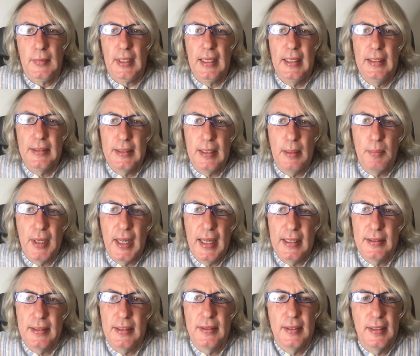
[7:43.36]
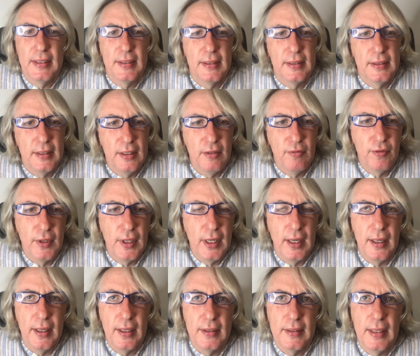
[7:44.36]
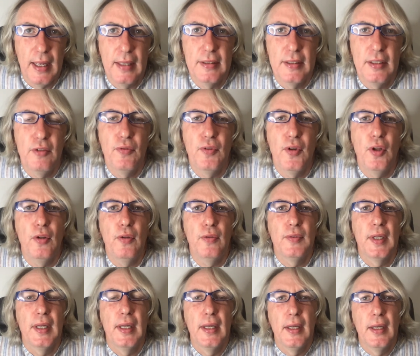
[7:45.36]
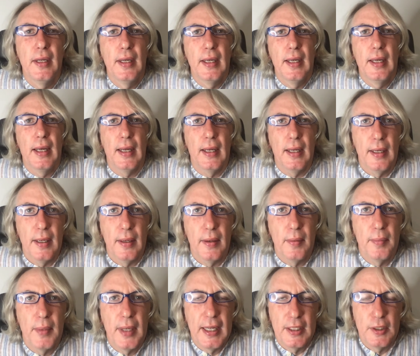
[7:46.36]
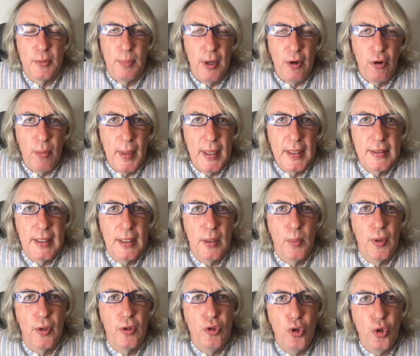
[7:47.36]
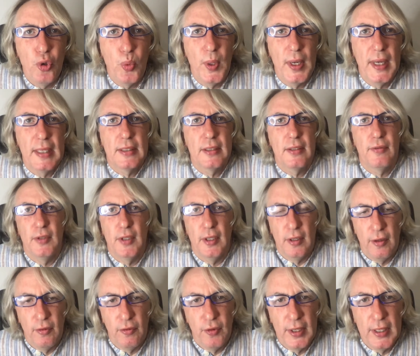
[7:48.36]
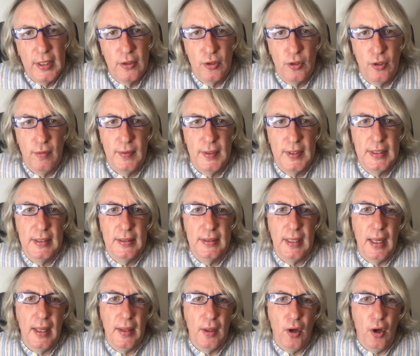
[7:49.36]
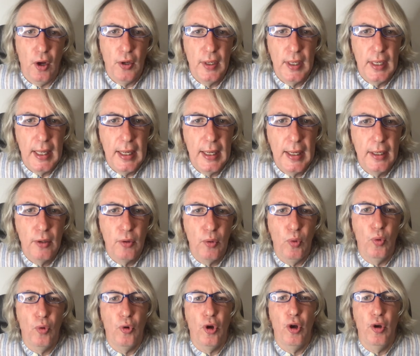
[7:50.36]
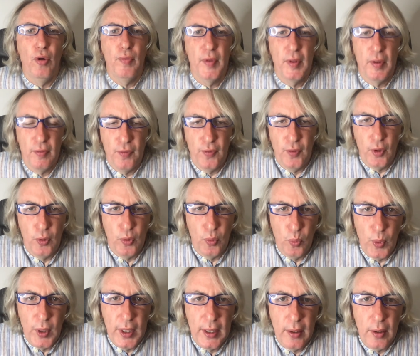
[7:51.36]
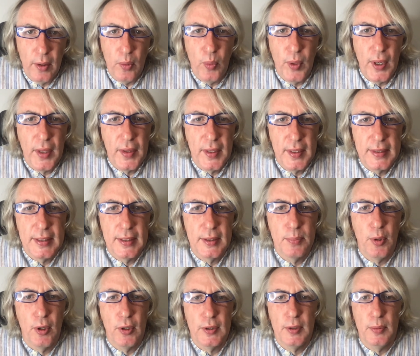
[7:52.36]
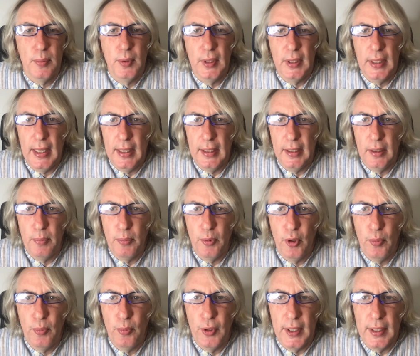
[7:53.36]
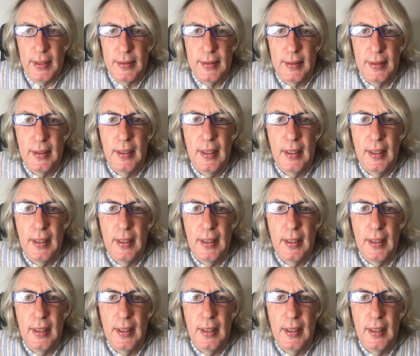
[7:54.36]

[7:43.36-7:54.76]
In some cases, this is in, has involved uh, experimenting with new ways of delivering services either online or over the phone where, where this is possible and appropriate.